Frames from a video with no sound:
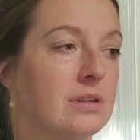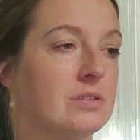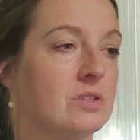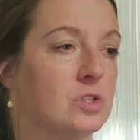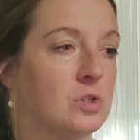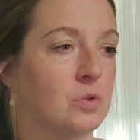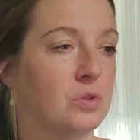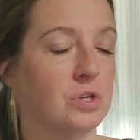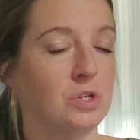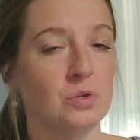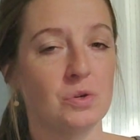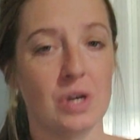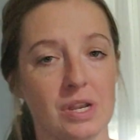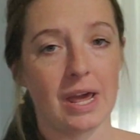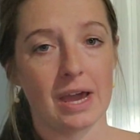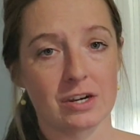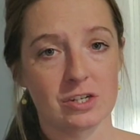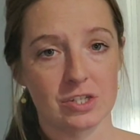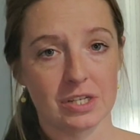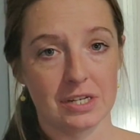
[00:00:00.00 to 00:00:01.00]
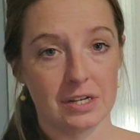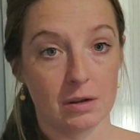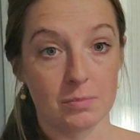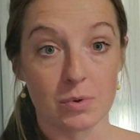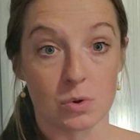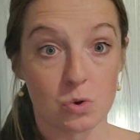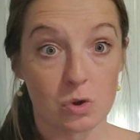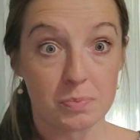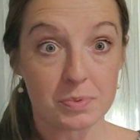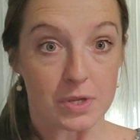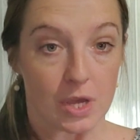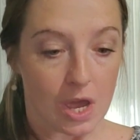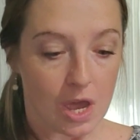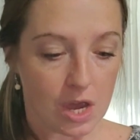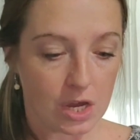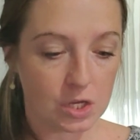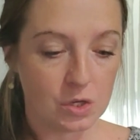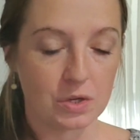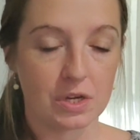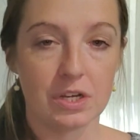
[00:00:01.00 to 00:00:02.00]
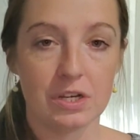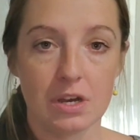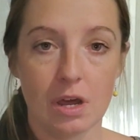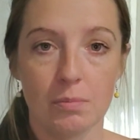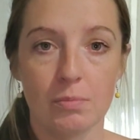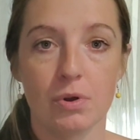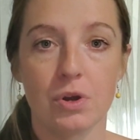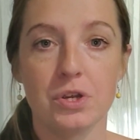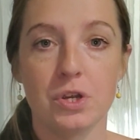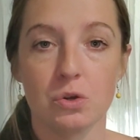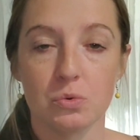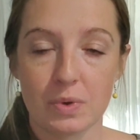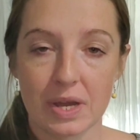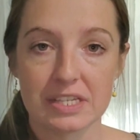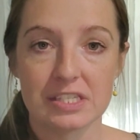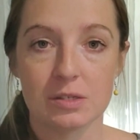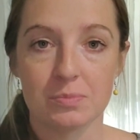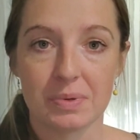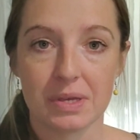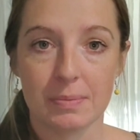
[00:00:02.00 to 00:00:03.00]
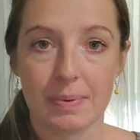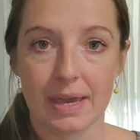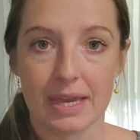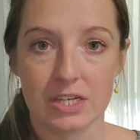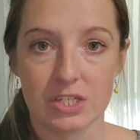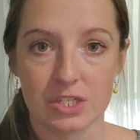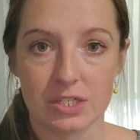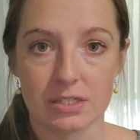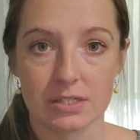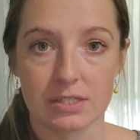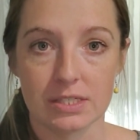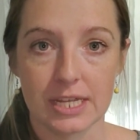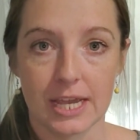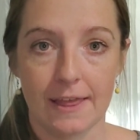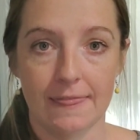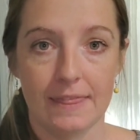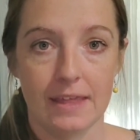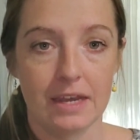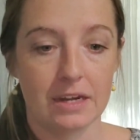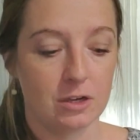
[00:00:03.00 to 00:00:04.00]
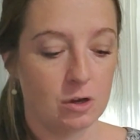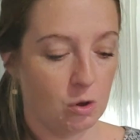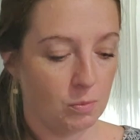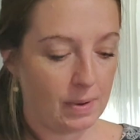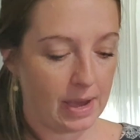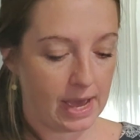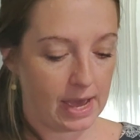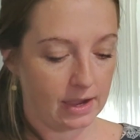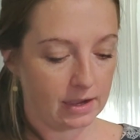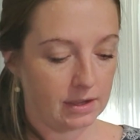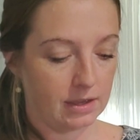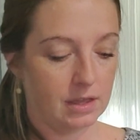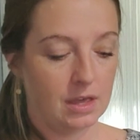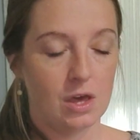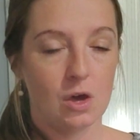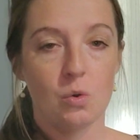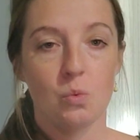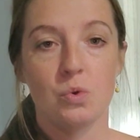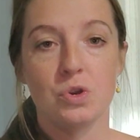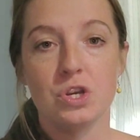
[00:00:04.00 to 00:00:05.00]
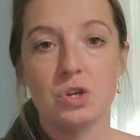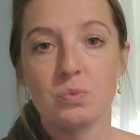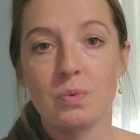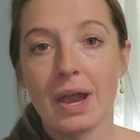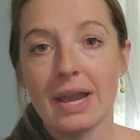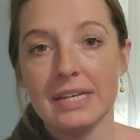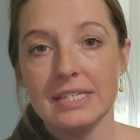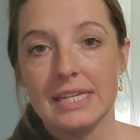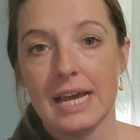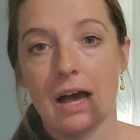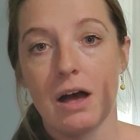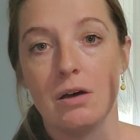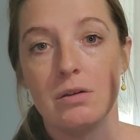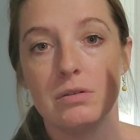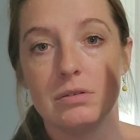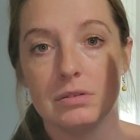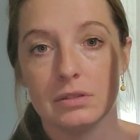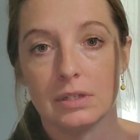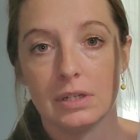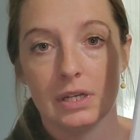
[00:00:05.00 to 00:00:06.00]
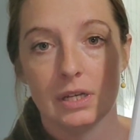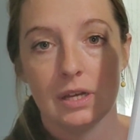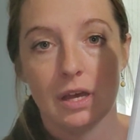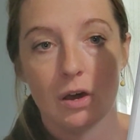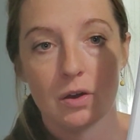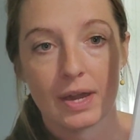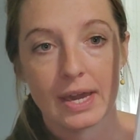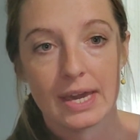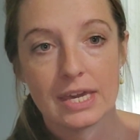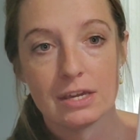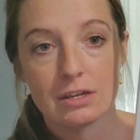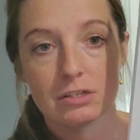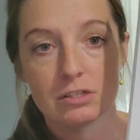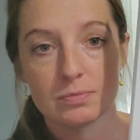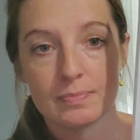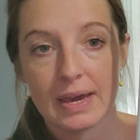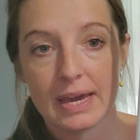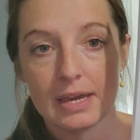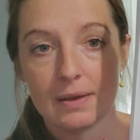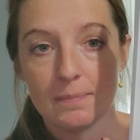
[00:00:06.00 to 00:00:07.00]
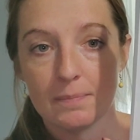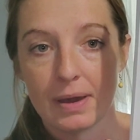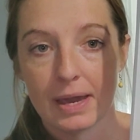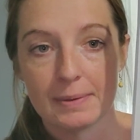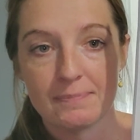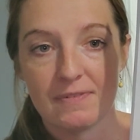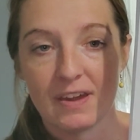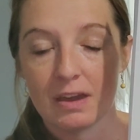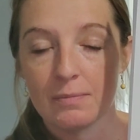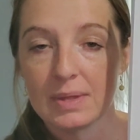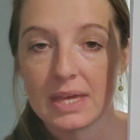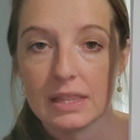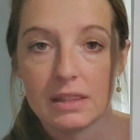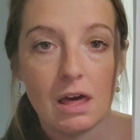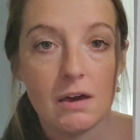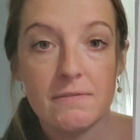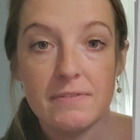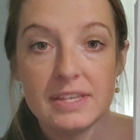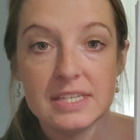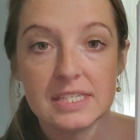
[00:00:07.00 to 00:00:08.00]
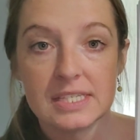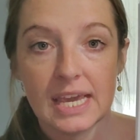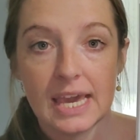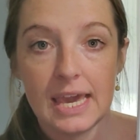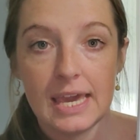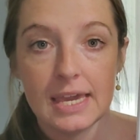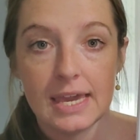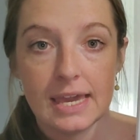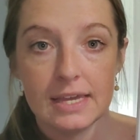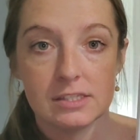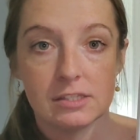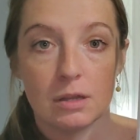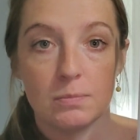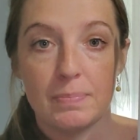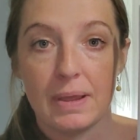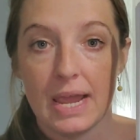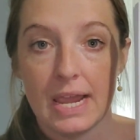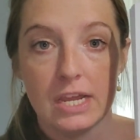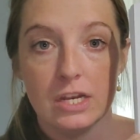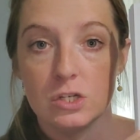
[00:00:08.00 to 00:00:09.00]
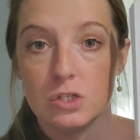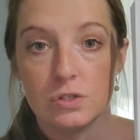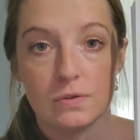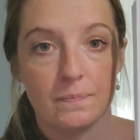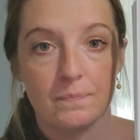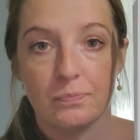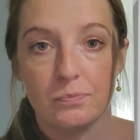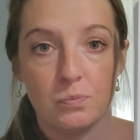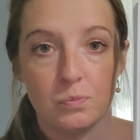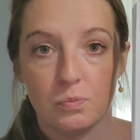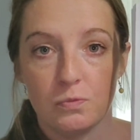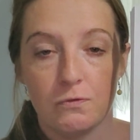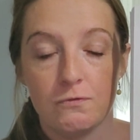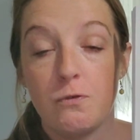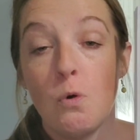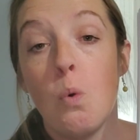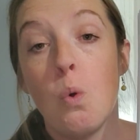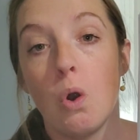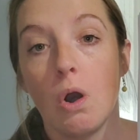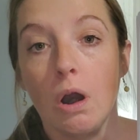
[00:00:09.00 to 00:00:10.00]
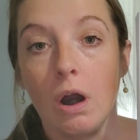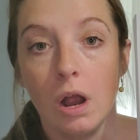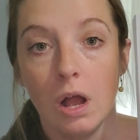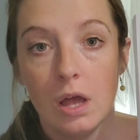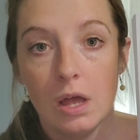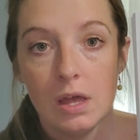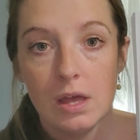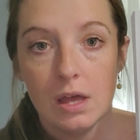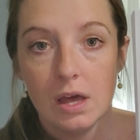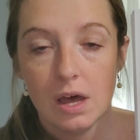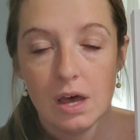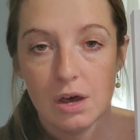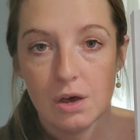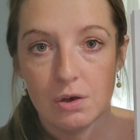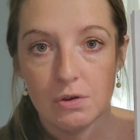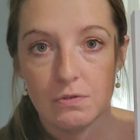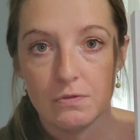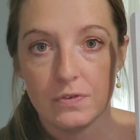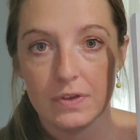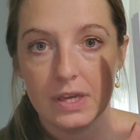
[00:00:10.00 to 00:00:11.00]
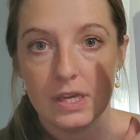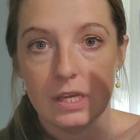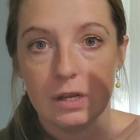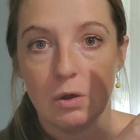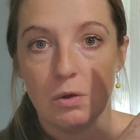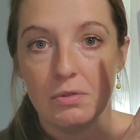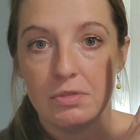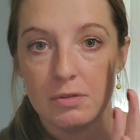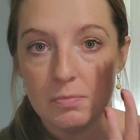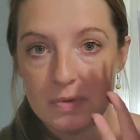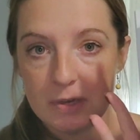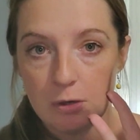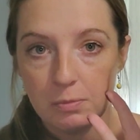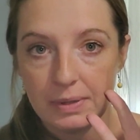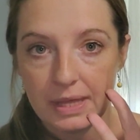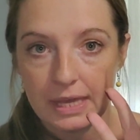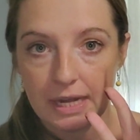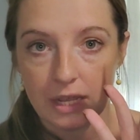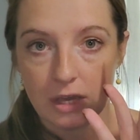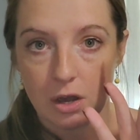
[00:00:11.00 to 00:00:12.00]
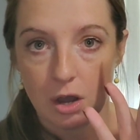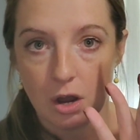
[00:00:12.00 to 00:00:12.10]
So then you could actually number your recipe pages and then go back when you write down okay, here's my family love this cake. It's on page 4 of, you know, the meal planning